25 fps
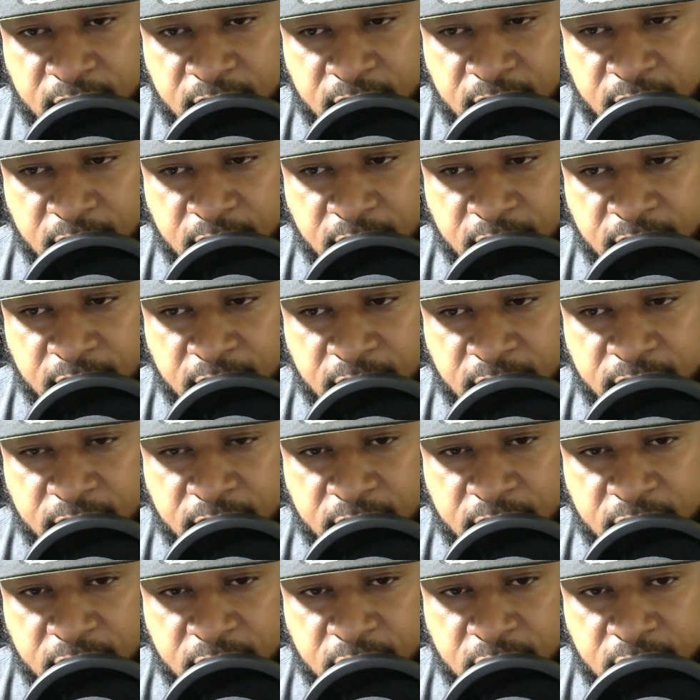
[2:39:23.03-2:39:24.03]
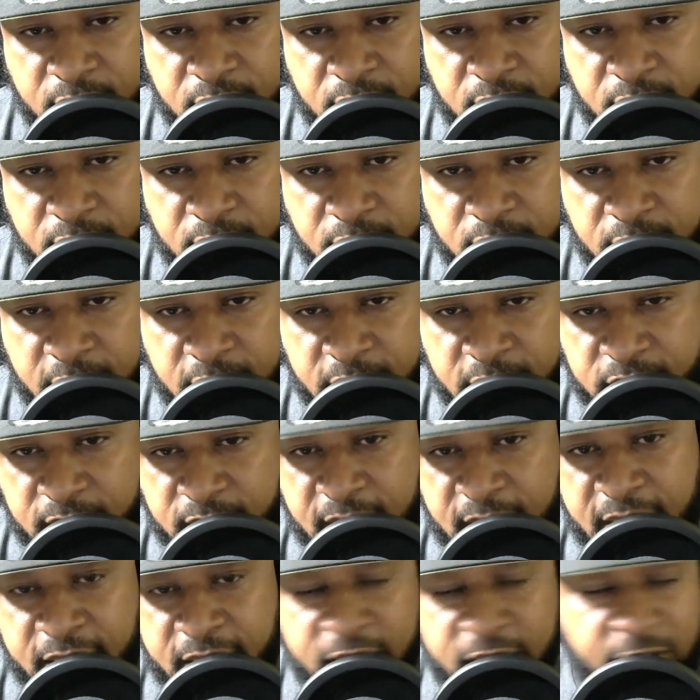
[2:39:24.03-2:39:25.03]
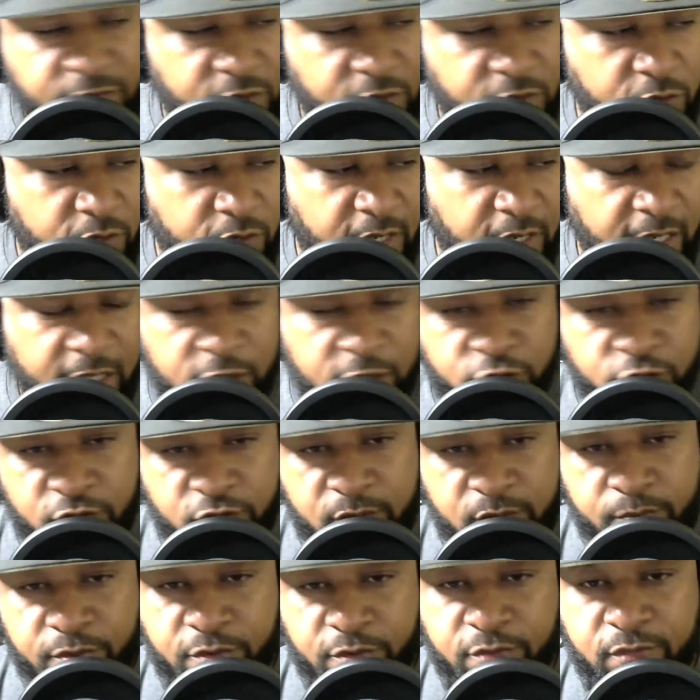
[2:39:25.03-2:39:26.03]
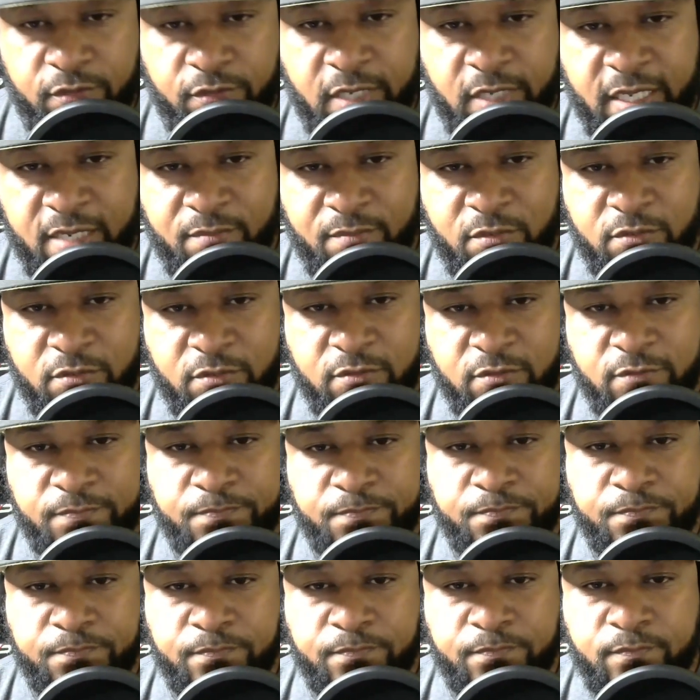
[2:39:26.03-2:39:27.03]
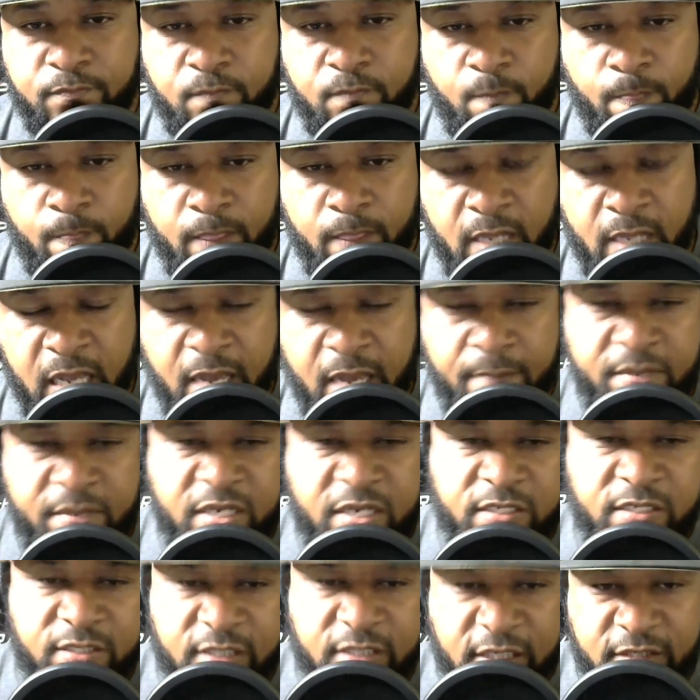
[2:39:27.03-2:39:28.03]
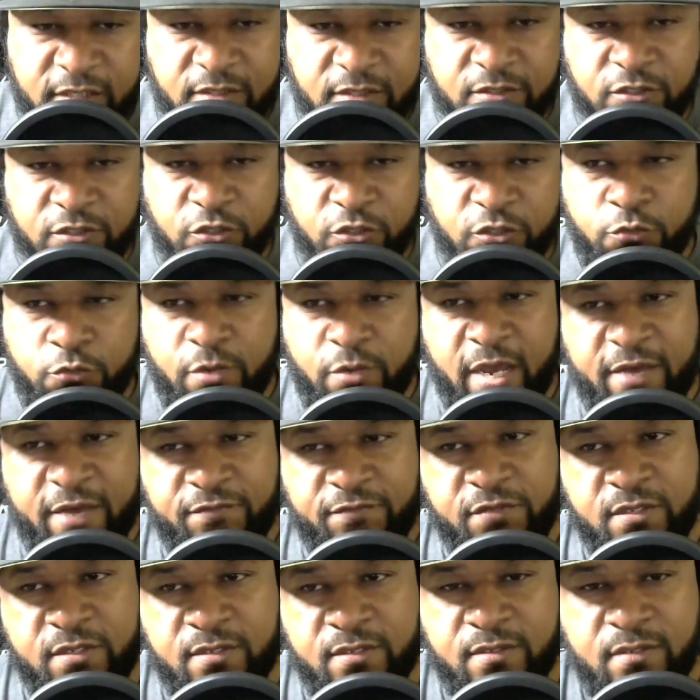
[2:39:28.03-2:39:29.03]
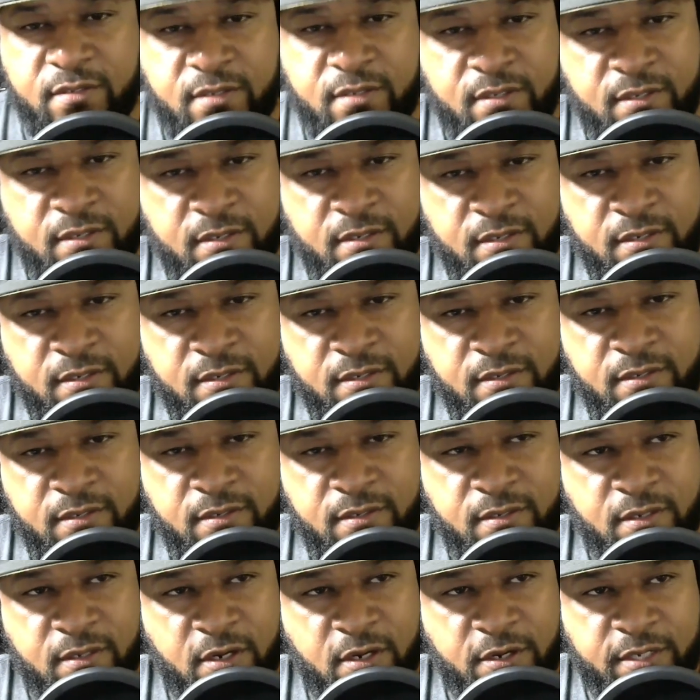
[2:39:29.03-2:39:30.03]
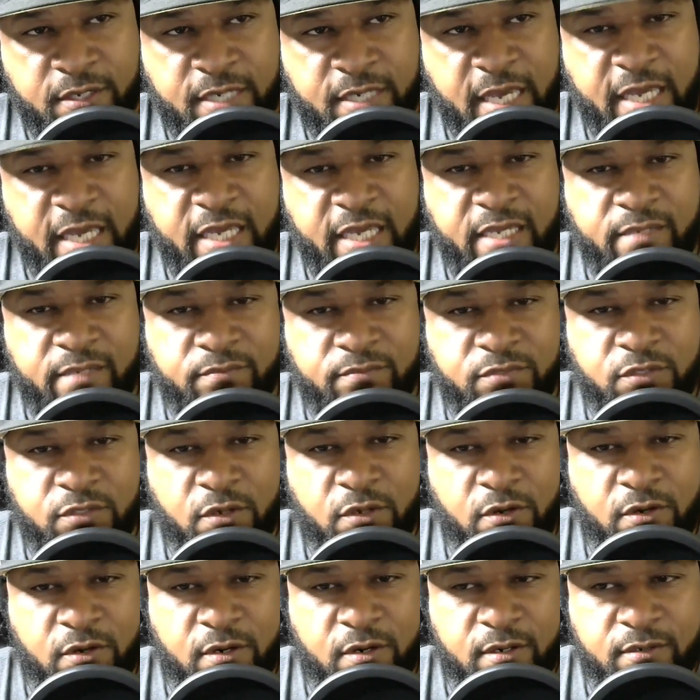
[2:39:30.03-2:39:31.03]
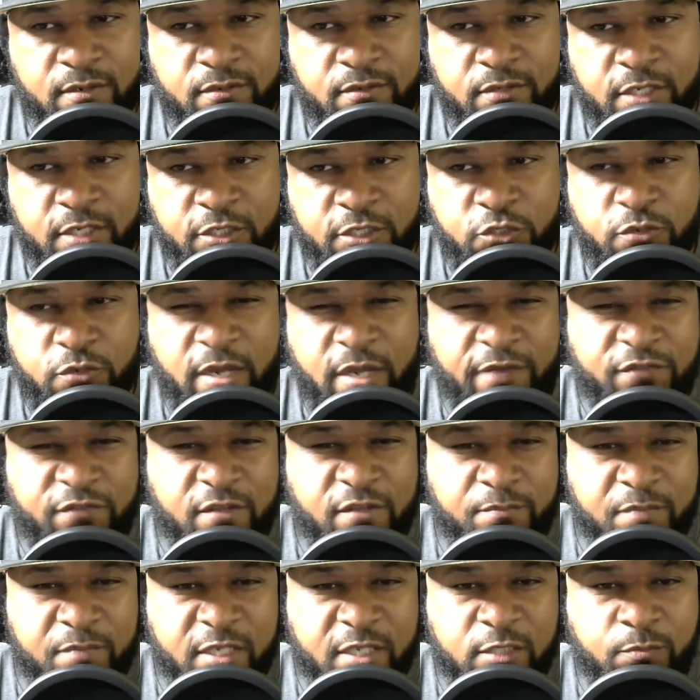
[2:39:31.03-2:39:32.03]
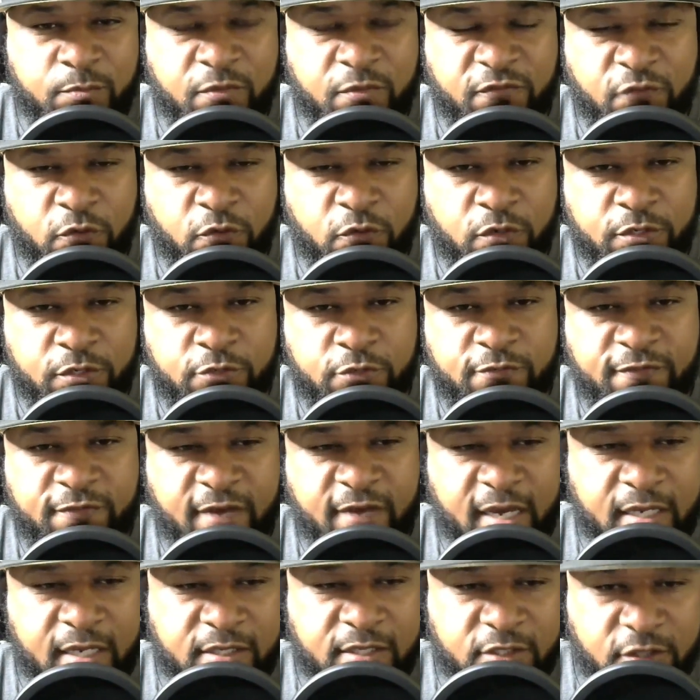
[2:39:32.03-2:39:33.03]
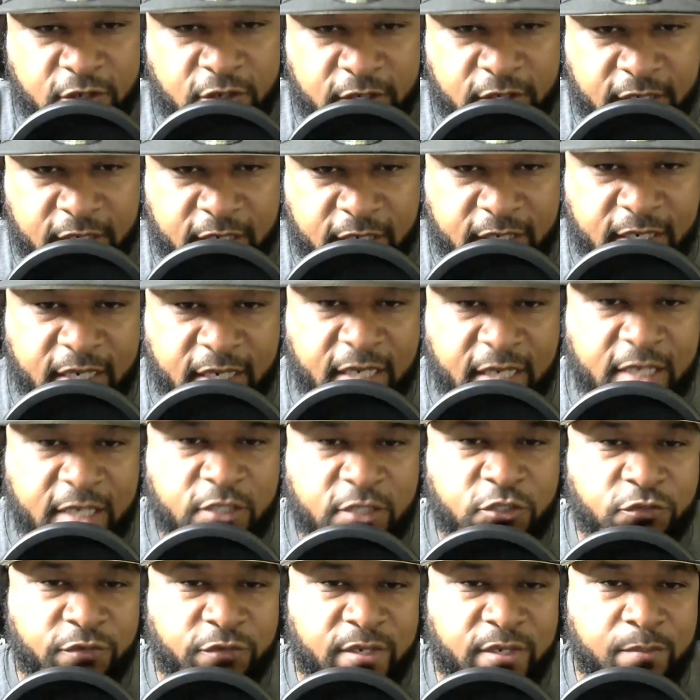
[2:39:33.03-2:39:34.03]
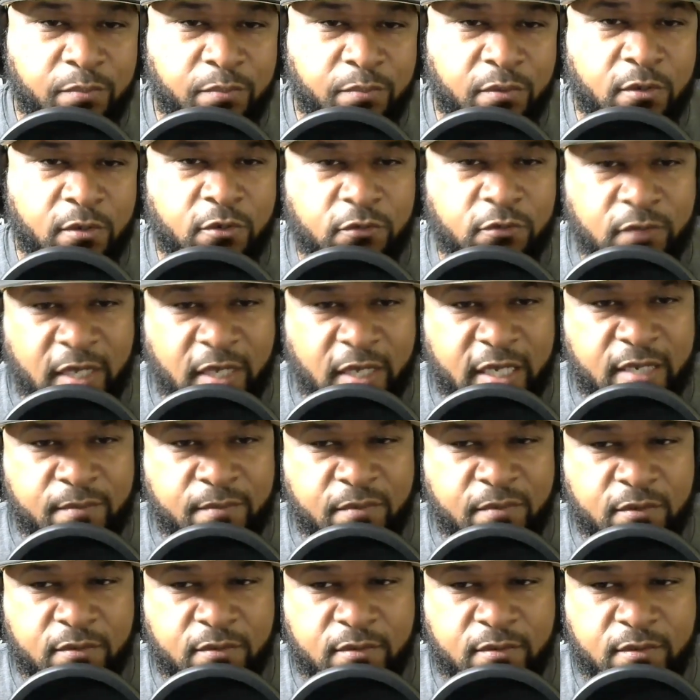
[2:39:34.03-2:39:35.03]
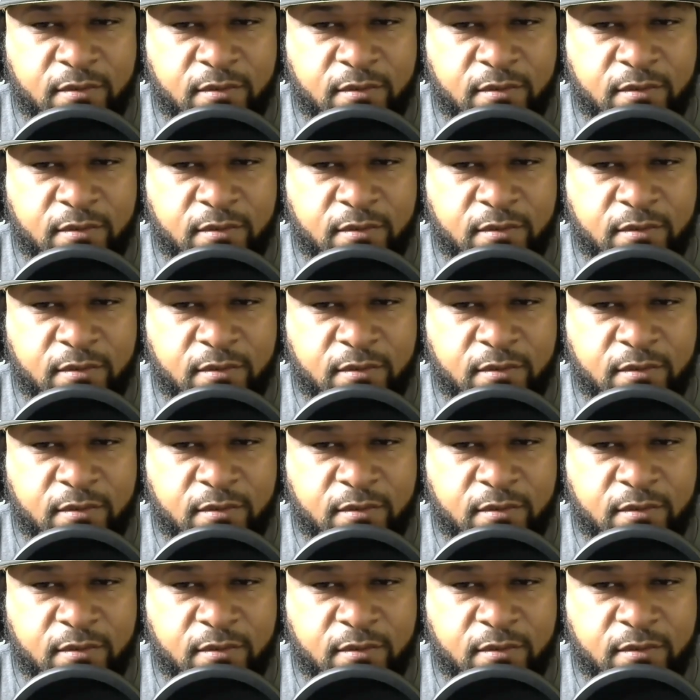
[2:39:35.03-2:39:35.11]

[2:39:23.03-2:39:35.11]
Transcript: You know, doesn't that give you the injury prone label? How many seasons do you have to, or games are that you have to miss before you finally start getting the injury prone label?